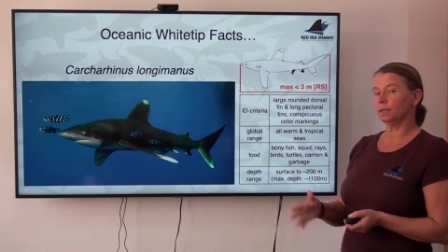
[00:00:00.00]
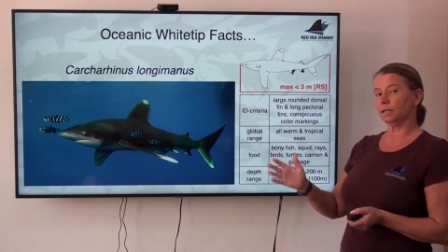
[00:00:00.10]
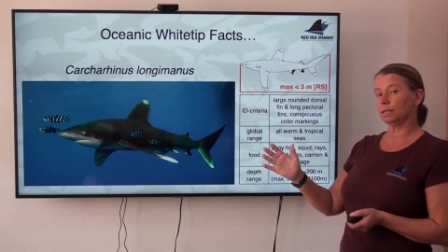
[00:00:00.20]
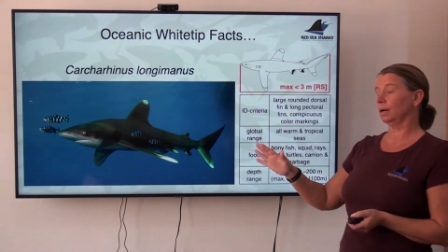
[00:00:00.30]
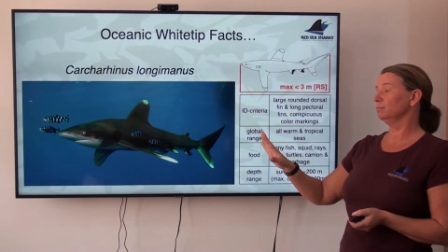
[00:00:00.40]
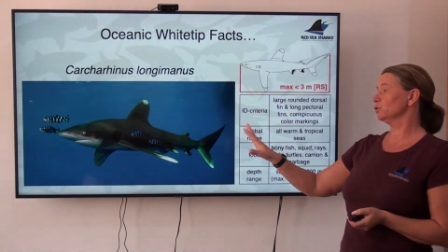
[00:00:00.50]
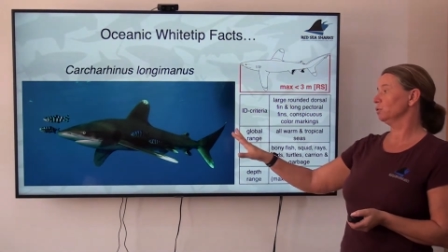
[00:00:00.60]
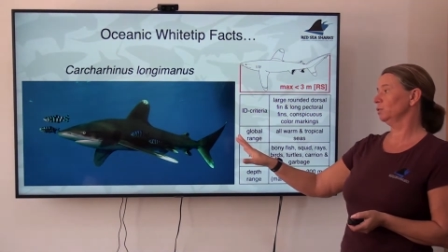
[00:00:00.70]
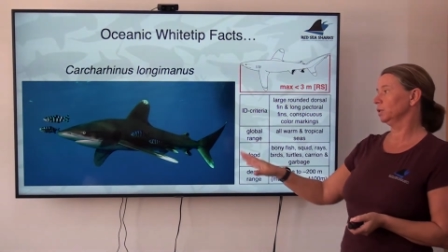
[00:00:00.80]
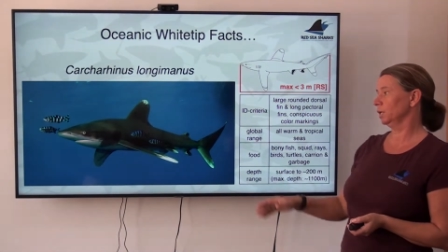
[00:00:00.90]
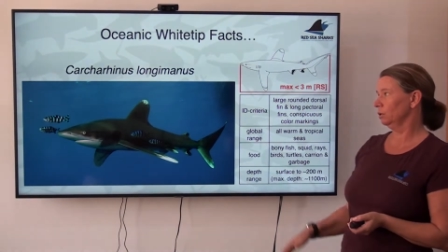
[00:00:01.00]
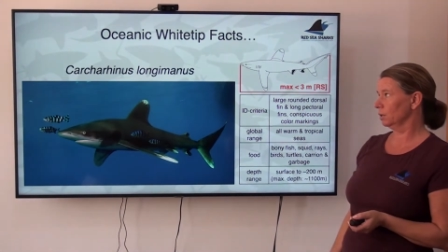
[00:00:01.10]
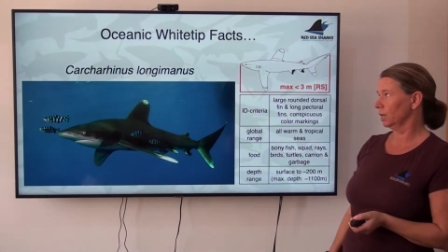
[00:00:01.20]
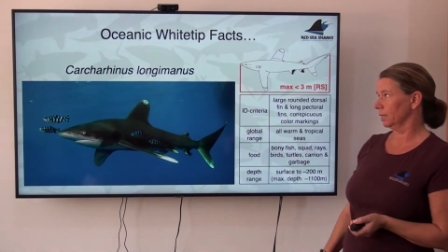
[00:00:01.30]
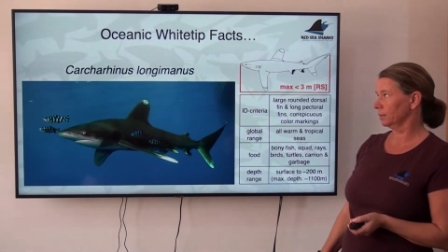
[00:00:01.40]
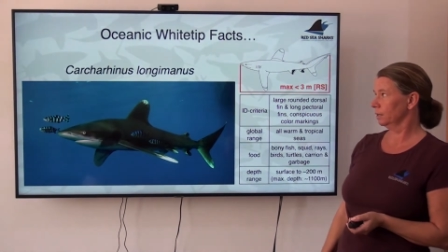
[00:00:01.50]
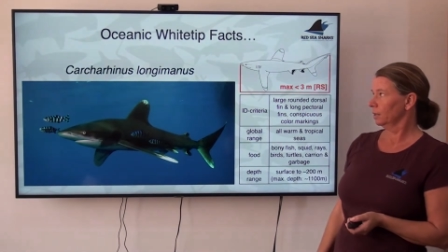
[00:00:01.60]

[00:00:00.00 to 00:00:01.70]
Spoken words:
That comes from what they look like.